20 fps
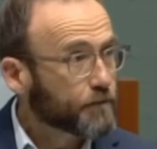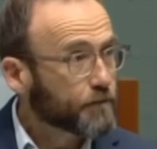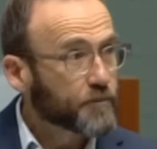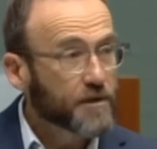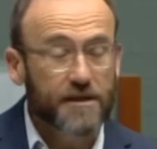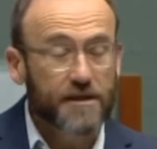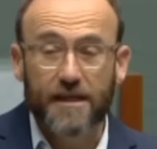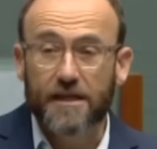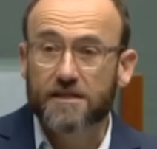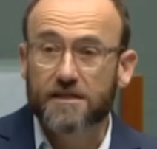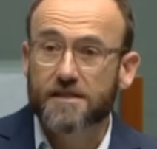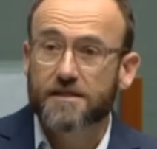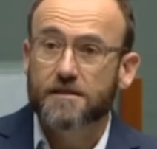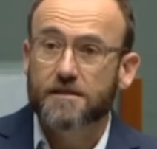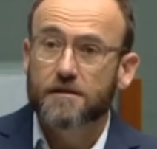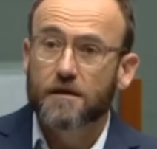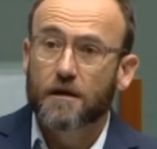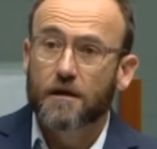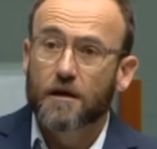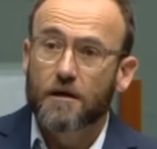this
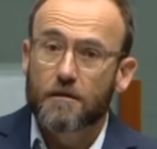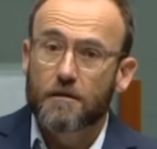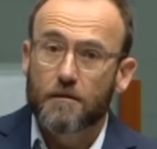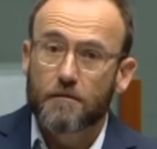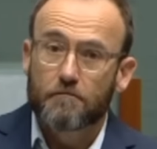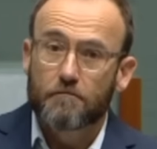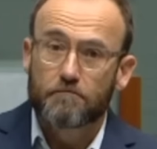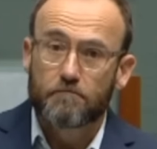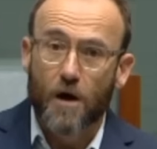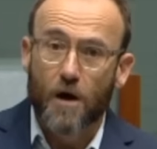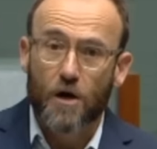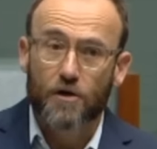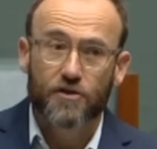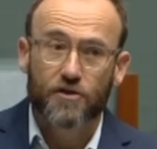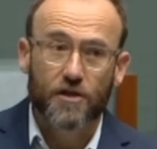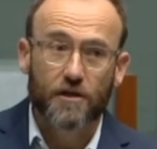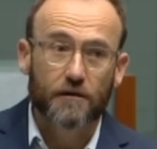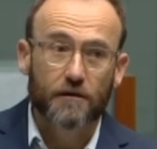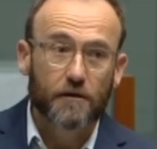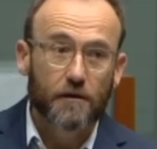
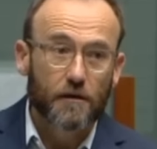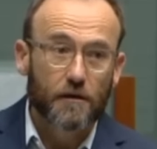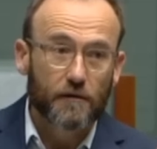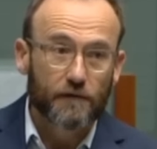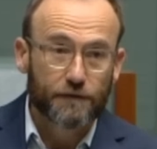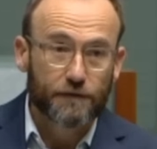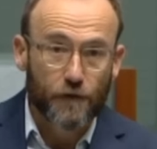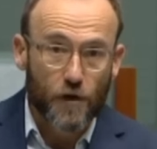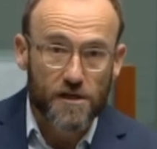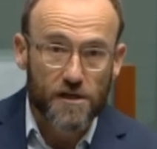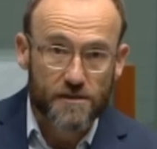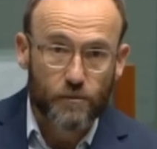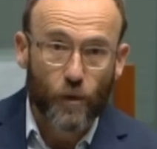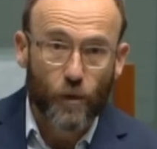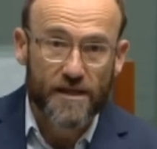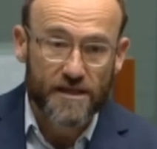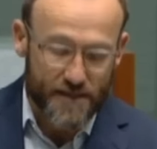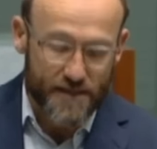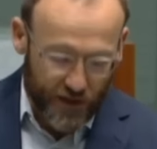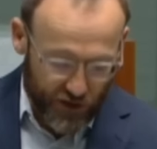motion first, when
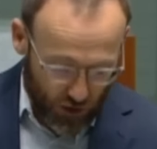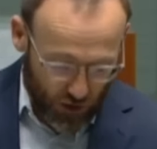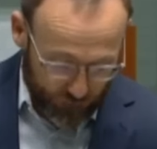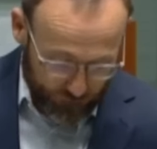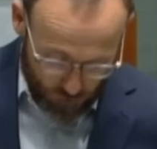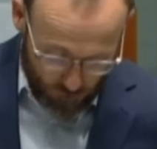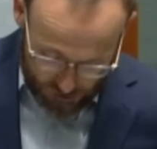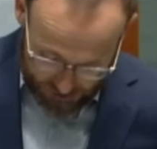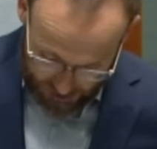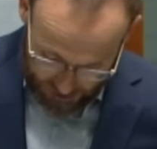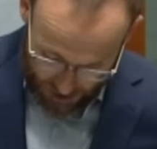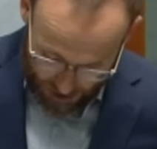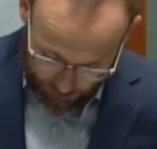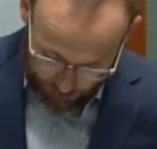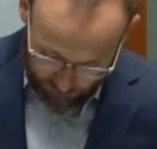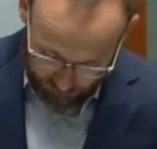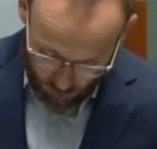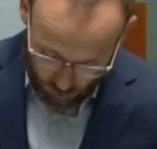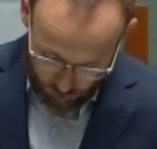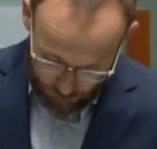this issue first came
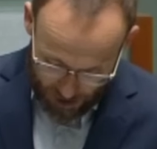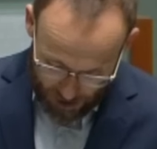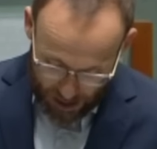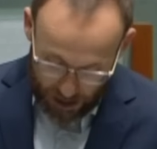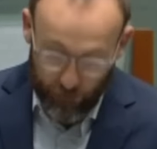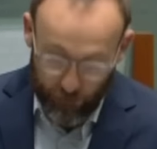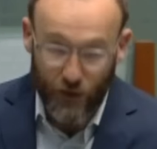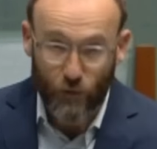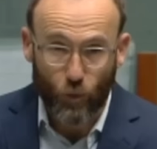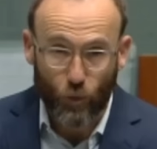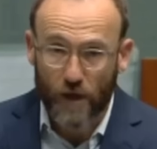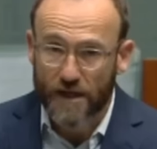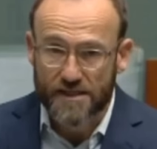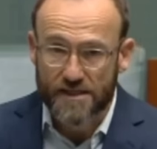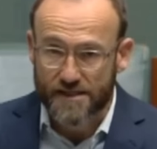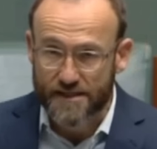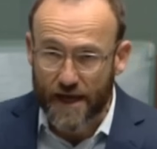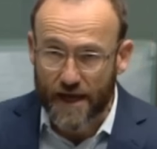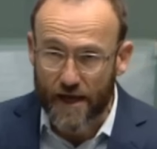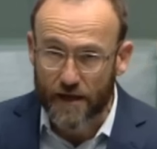before Parliament, we
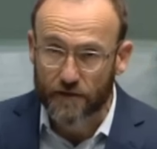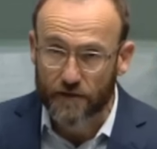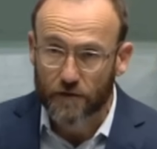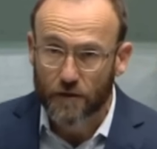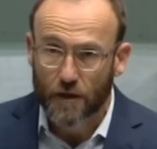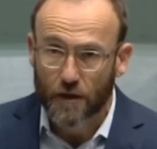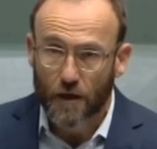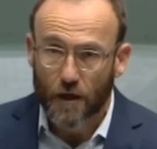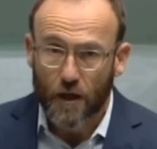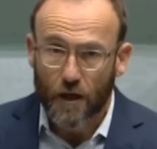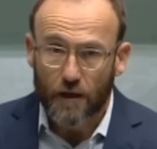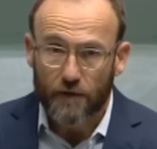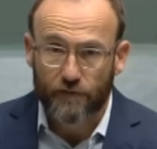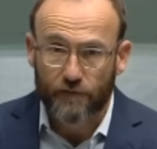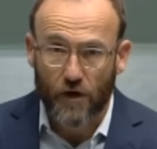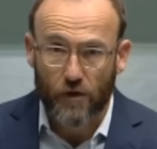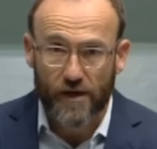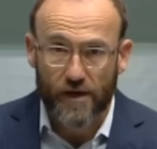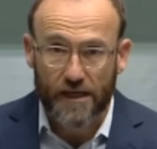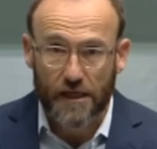said
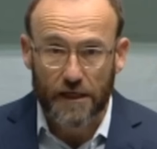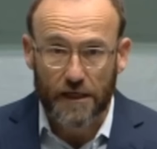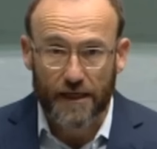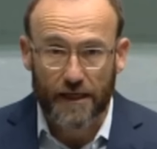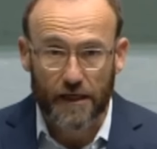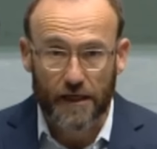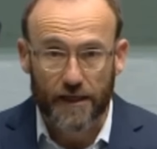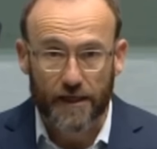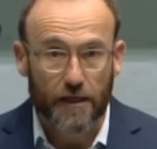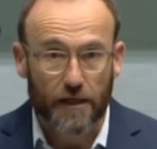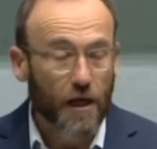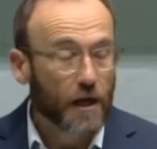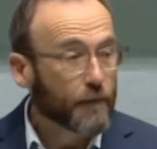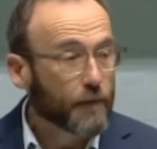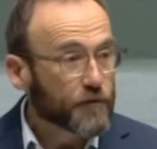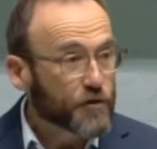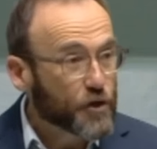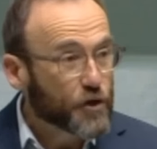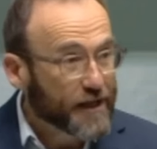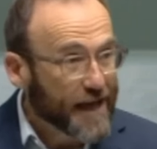very clearly,
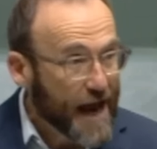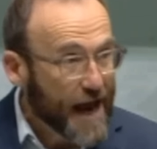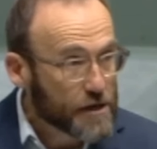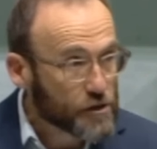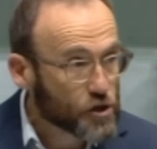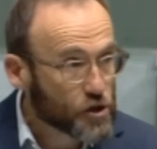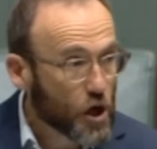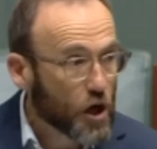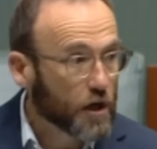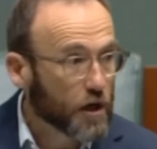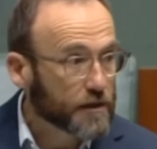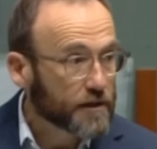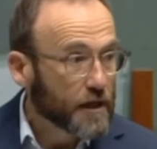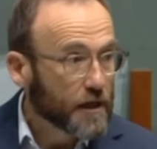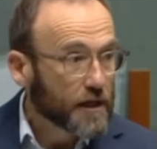you cannot